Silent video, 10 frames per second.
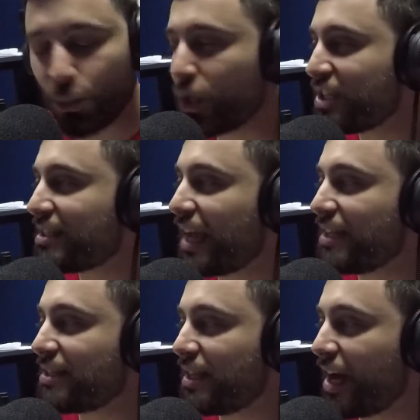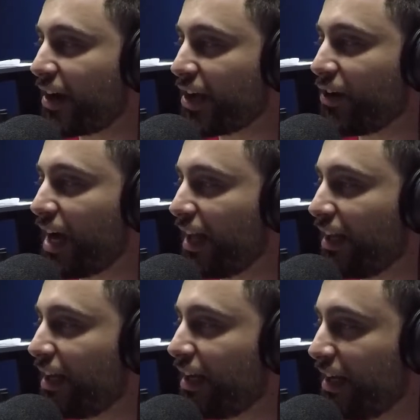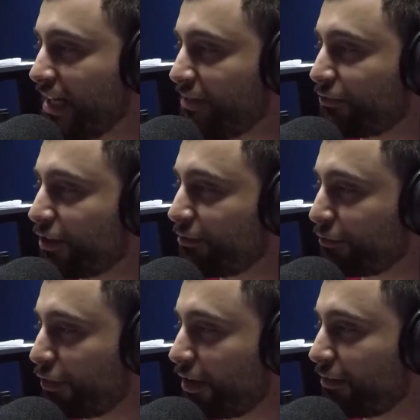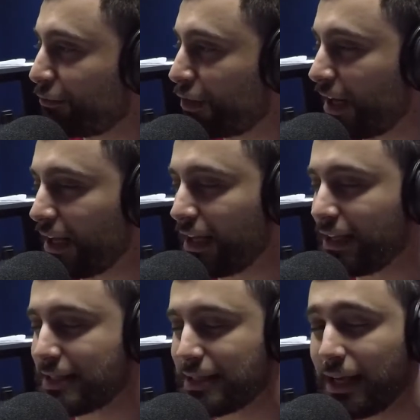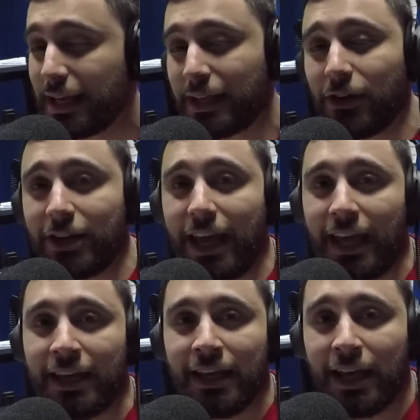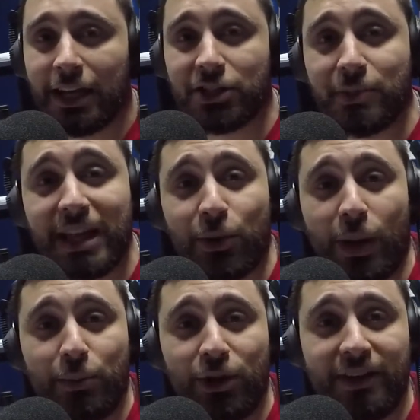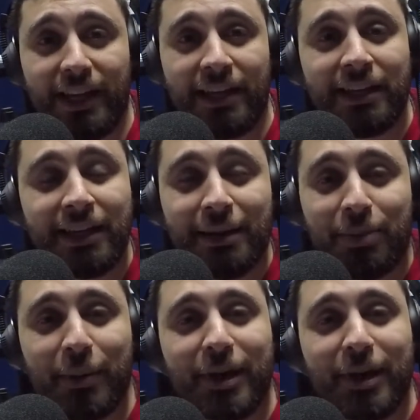worst case scenario, Hala, for Hala, it's like, okay, I'll just make the one movie, people